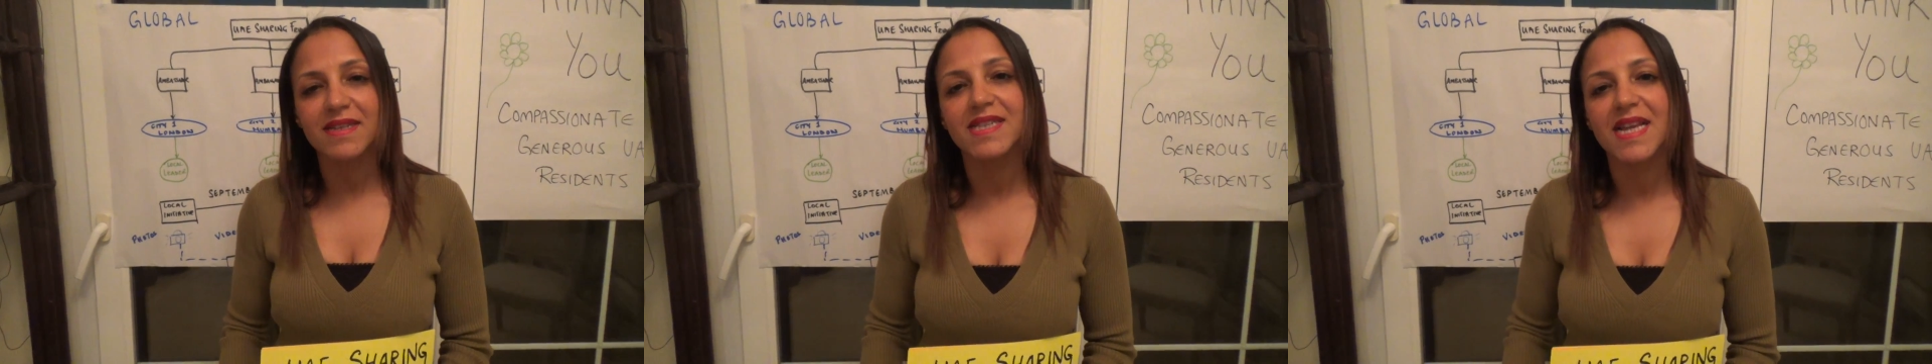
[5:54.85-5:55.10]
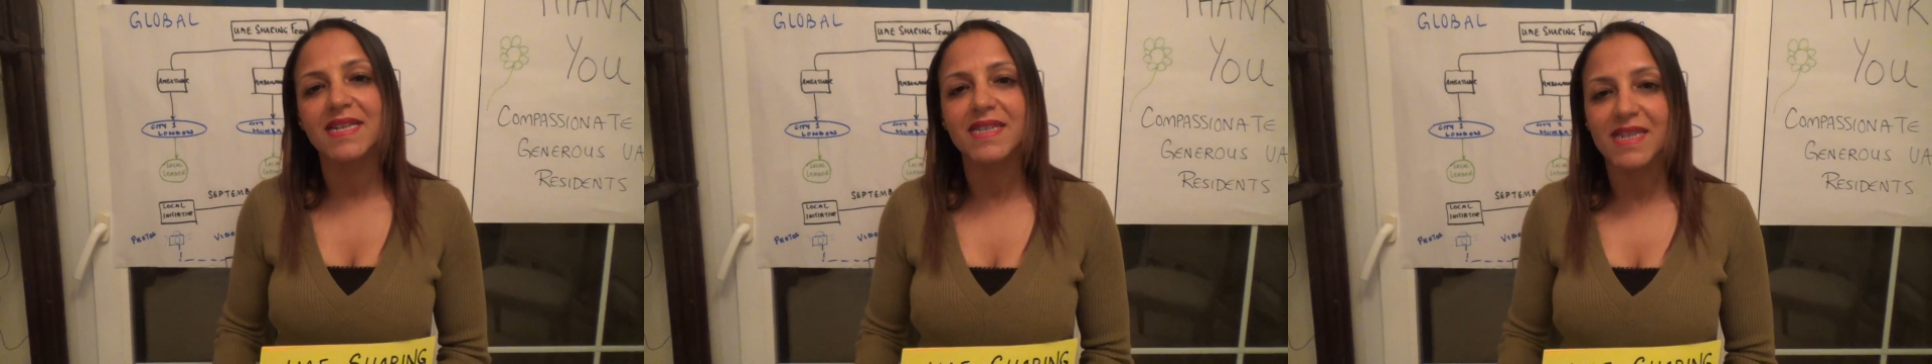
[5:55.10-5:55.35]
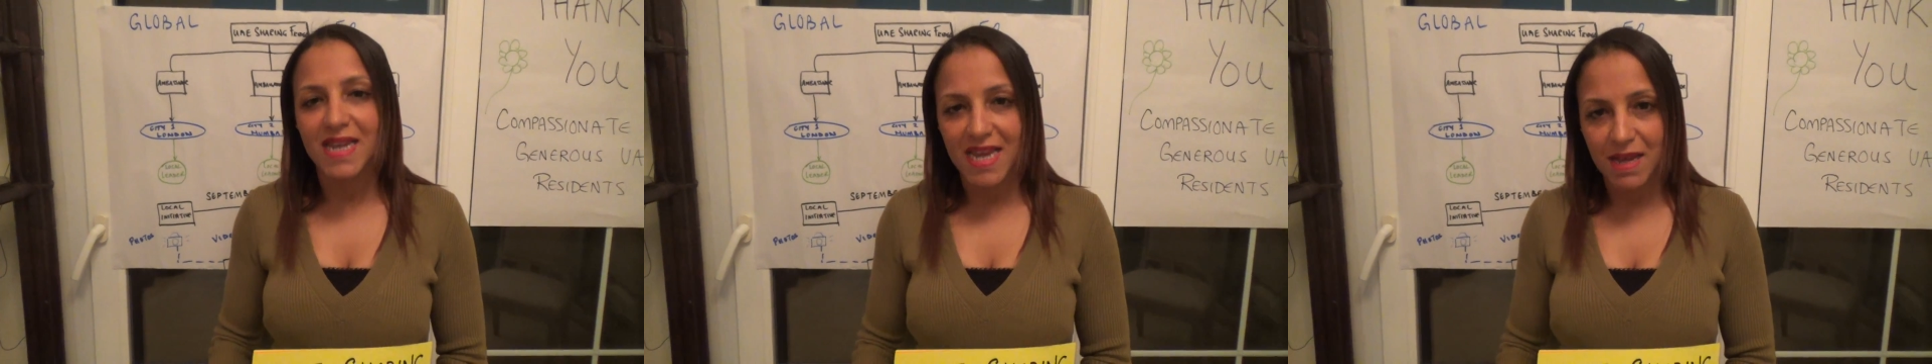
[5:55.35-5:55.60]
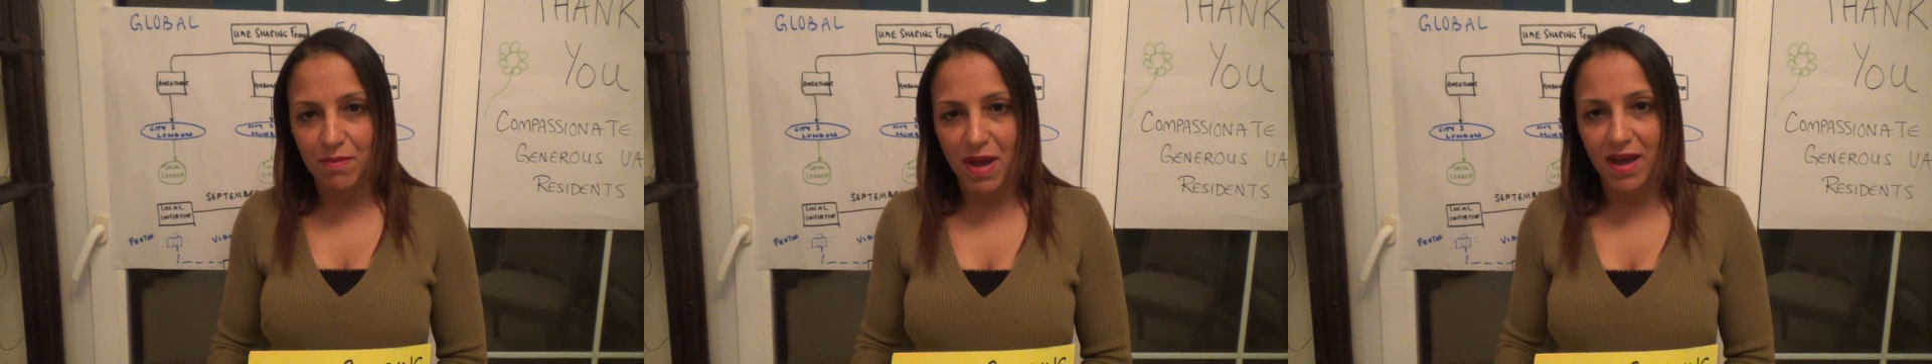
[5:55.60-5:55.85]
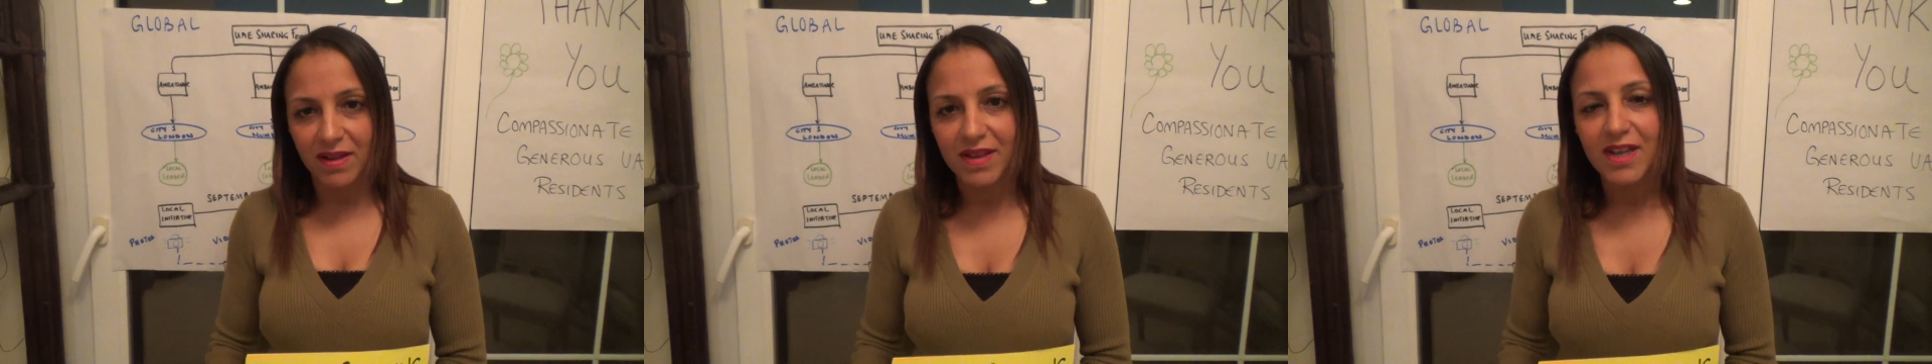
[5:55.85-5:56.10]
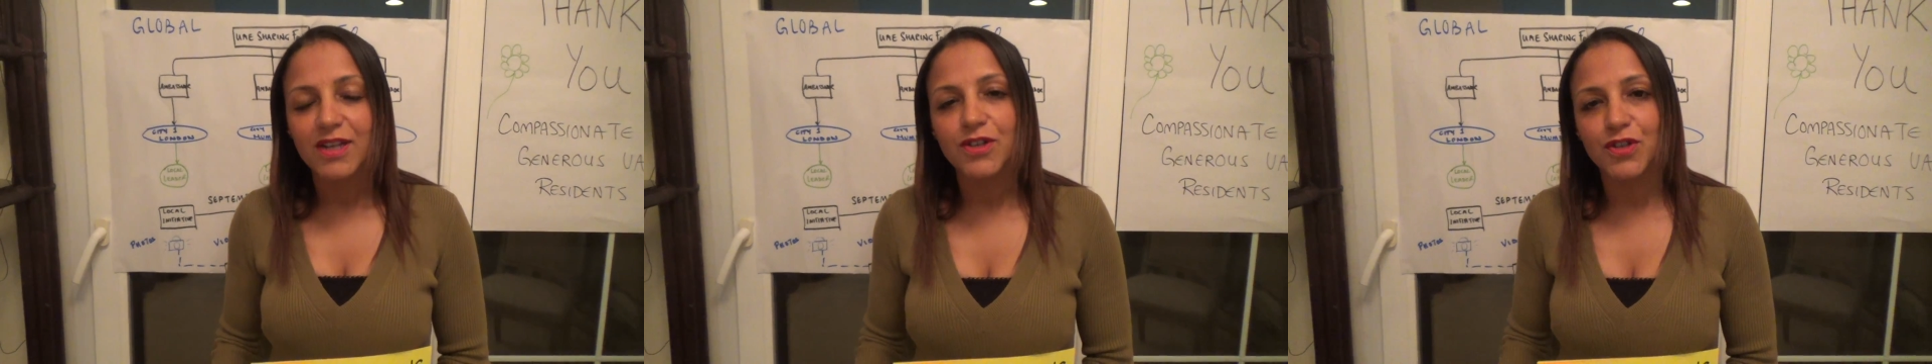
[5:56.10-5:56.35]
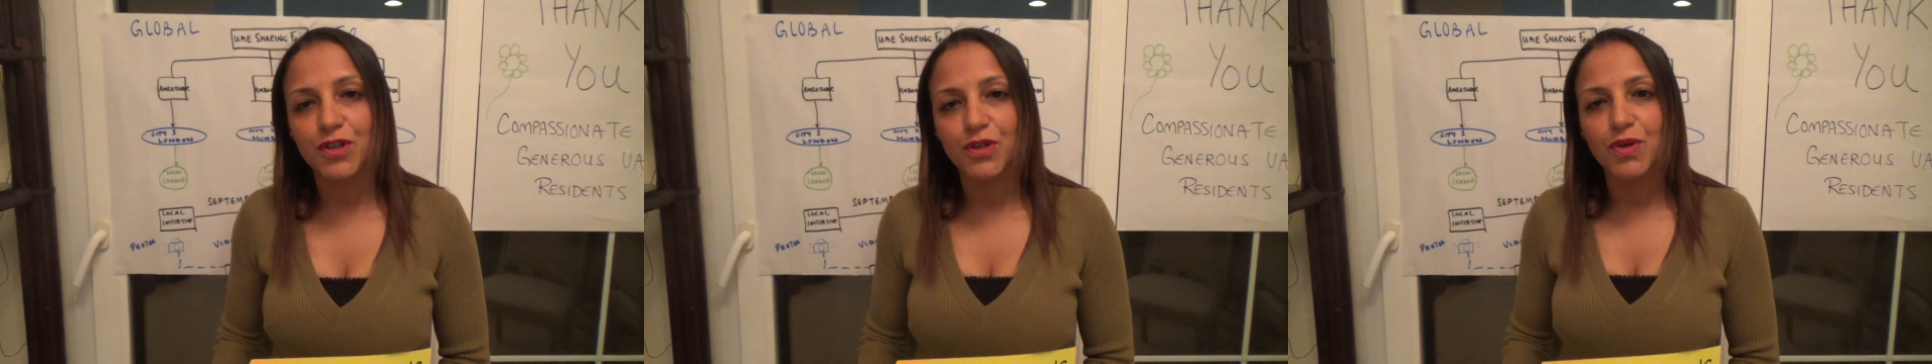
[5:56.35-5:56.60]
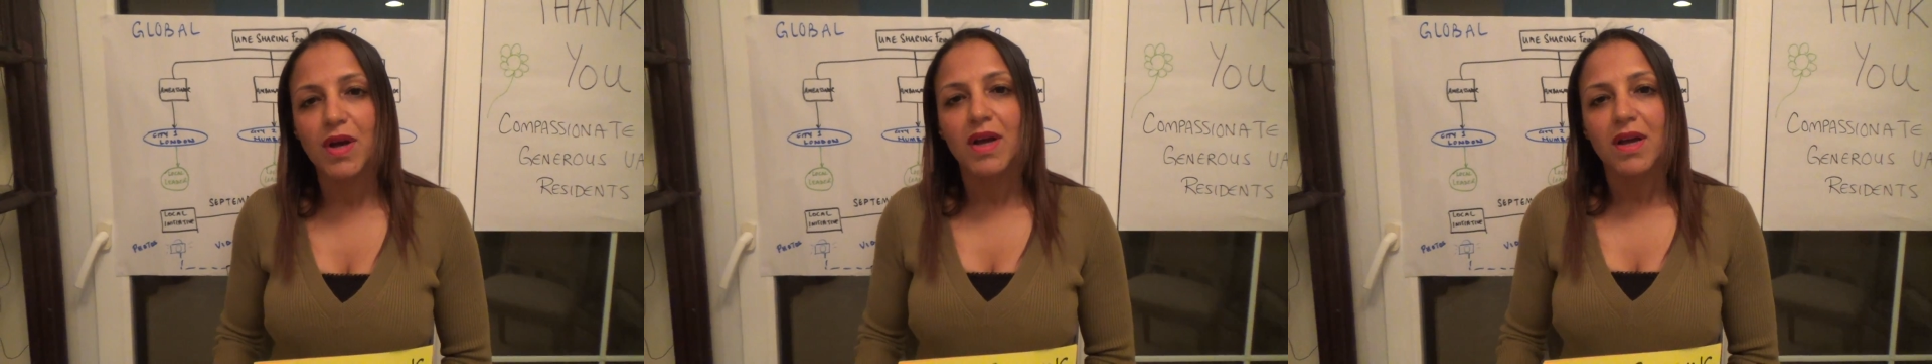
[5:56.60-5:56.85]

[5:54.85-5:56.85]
send an email to